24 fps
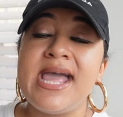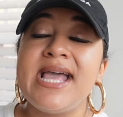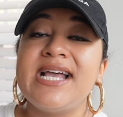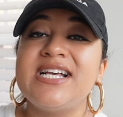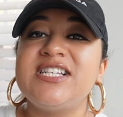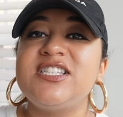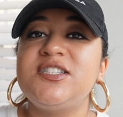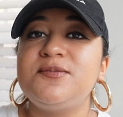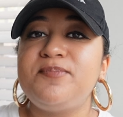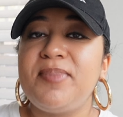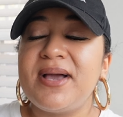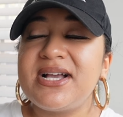
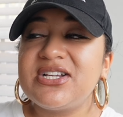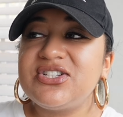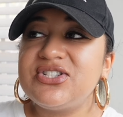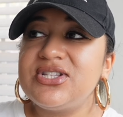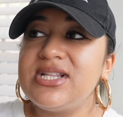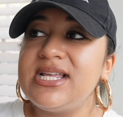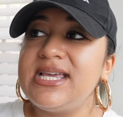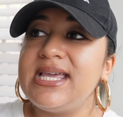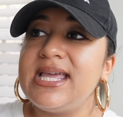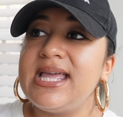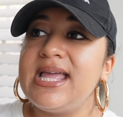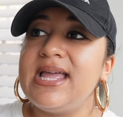
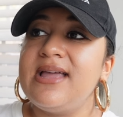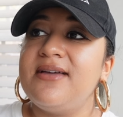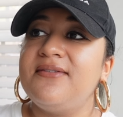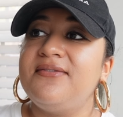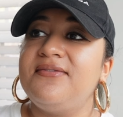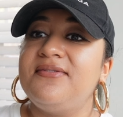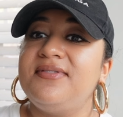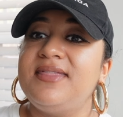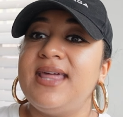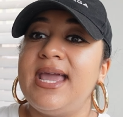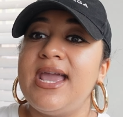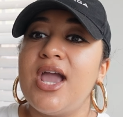especially
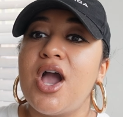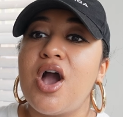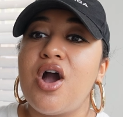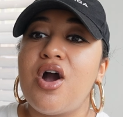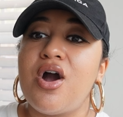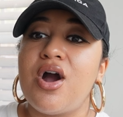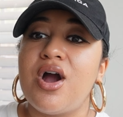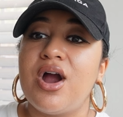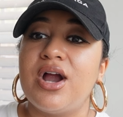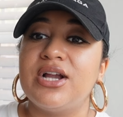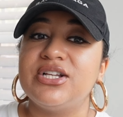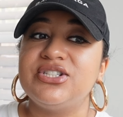if they
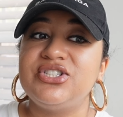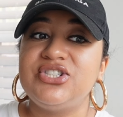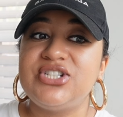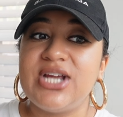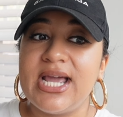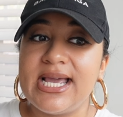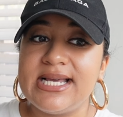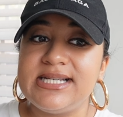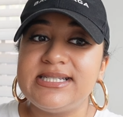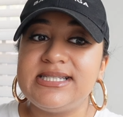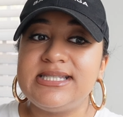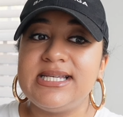are
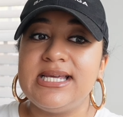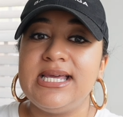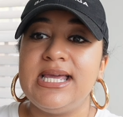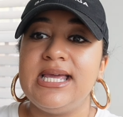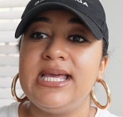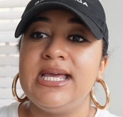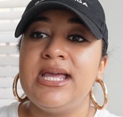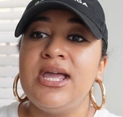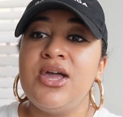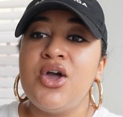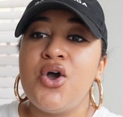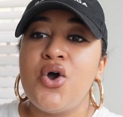
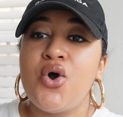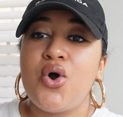chasing